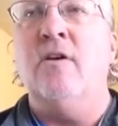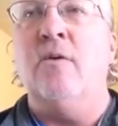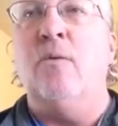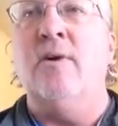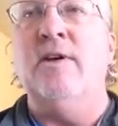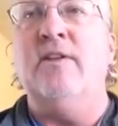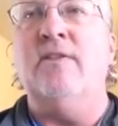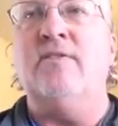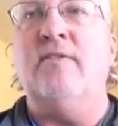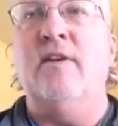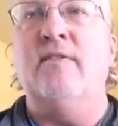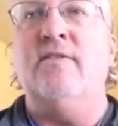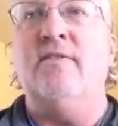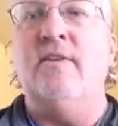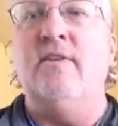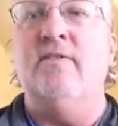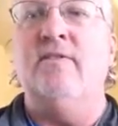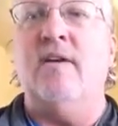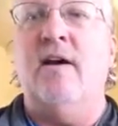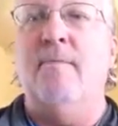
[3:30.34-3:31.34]
when He sends
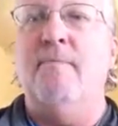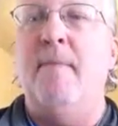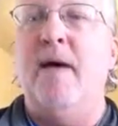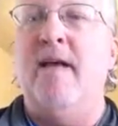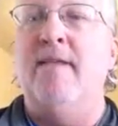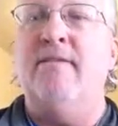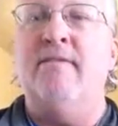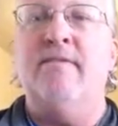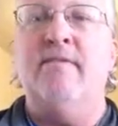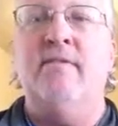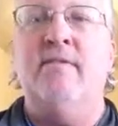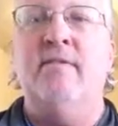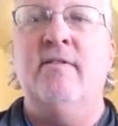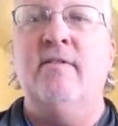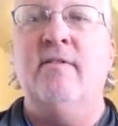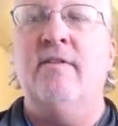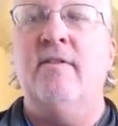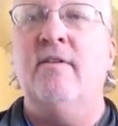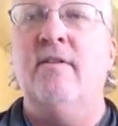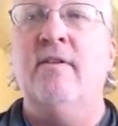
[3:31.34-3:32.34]
these immense,
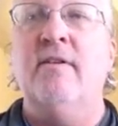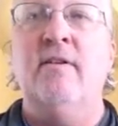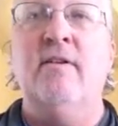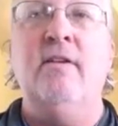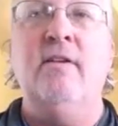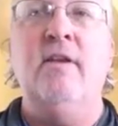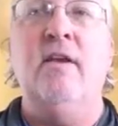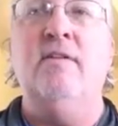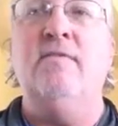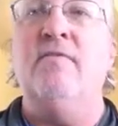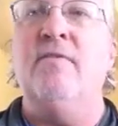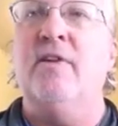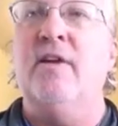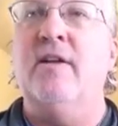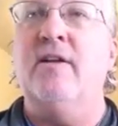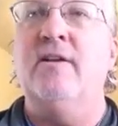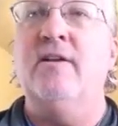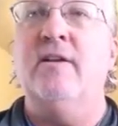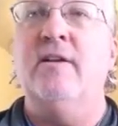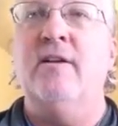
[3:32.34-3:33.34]

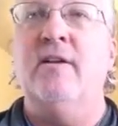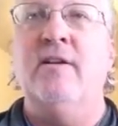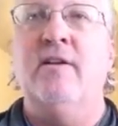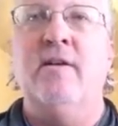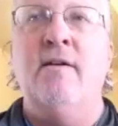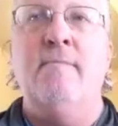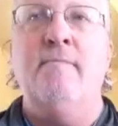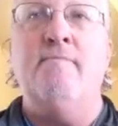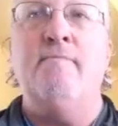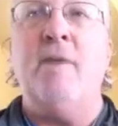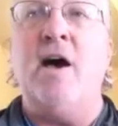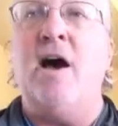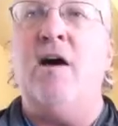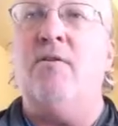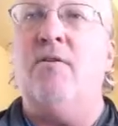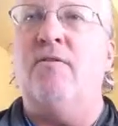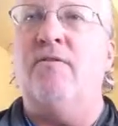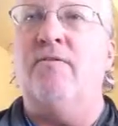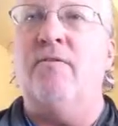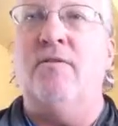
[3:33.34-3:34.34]
infinite,
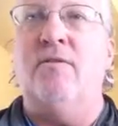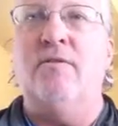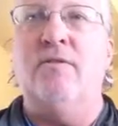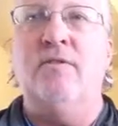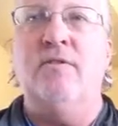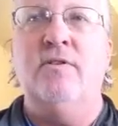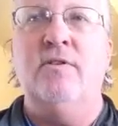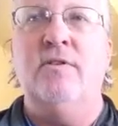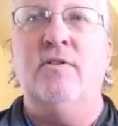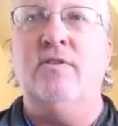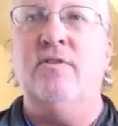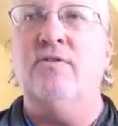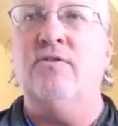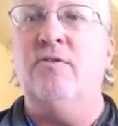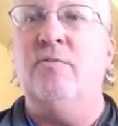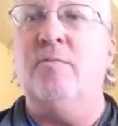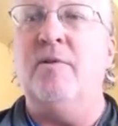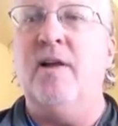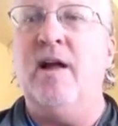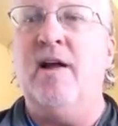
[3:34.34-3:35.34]
powerful,
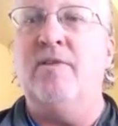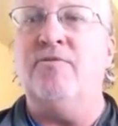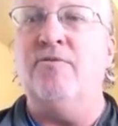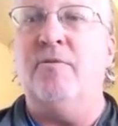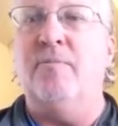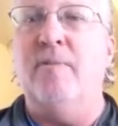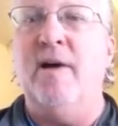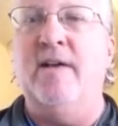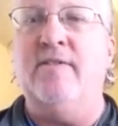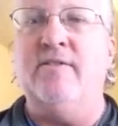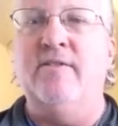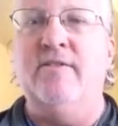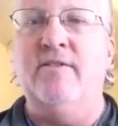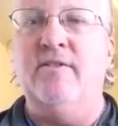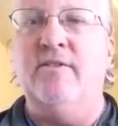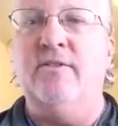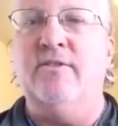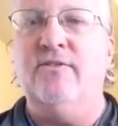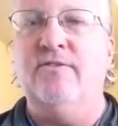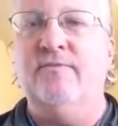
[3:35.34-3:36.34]
supernatural
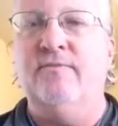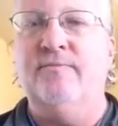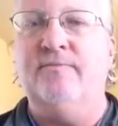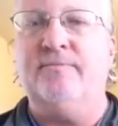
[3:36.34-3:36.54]
messages.